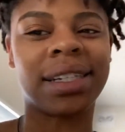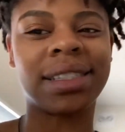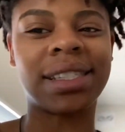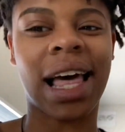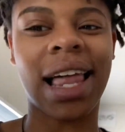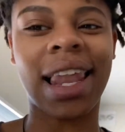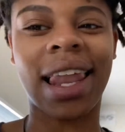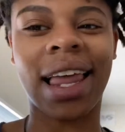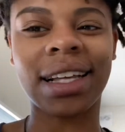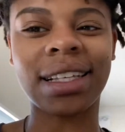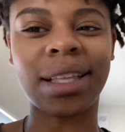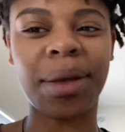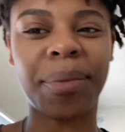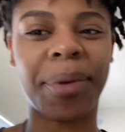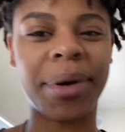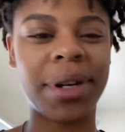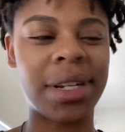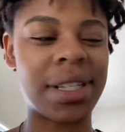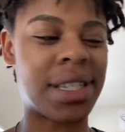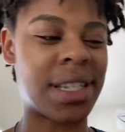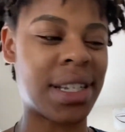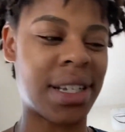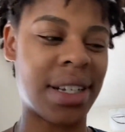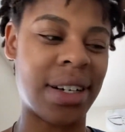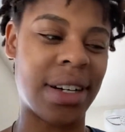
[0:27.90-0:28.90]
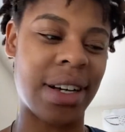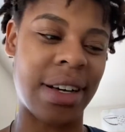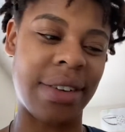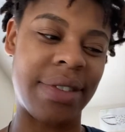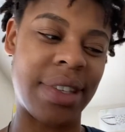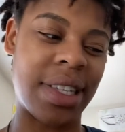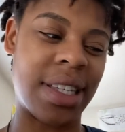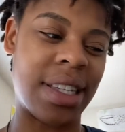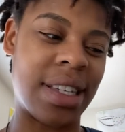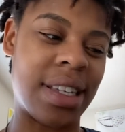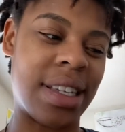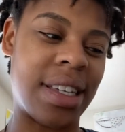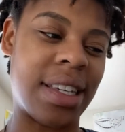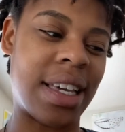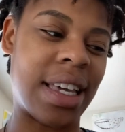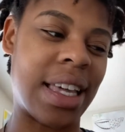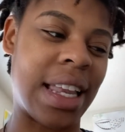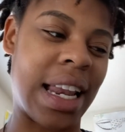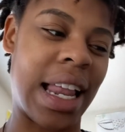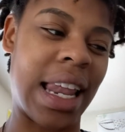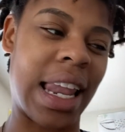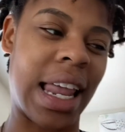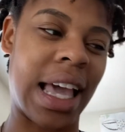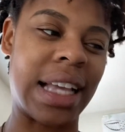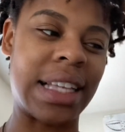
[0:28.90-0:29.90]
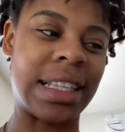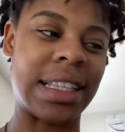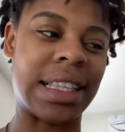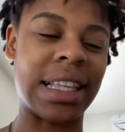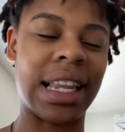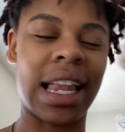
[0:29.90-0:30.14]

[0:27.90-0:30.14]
I like the ponytail of it and I like